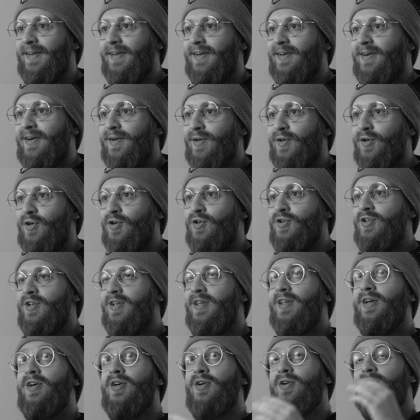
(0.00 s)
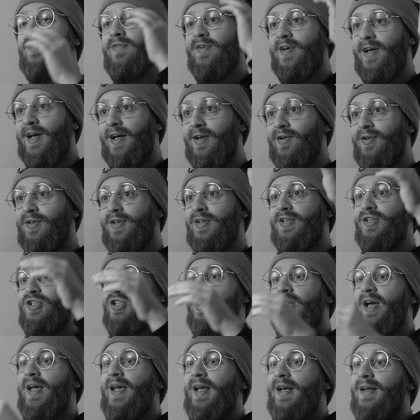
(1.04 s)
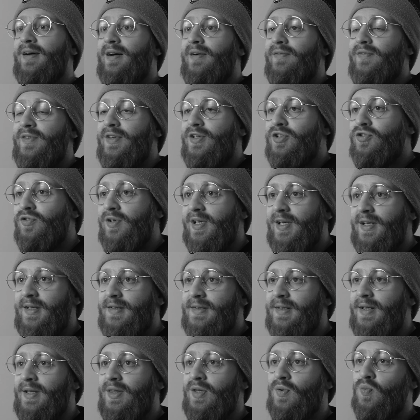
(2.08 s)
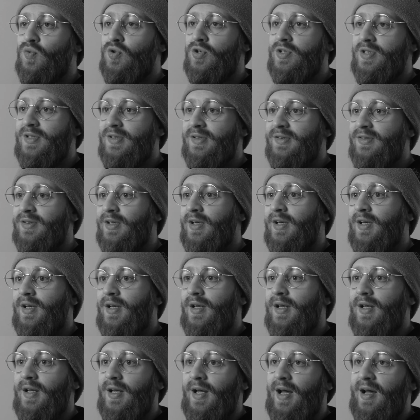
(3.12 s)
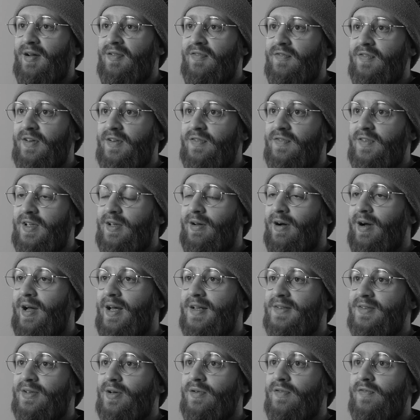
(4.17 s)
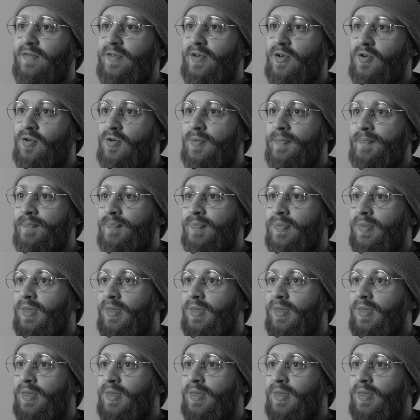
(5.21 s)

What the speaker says: kind of under the cover and under the shade of the trees in the woods, a 50 ISO film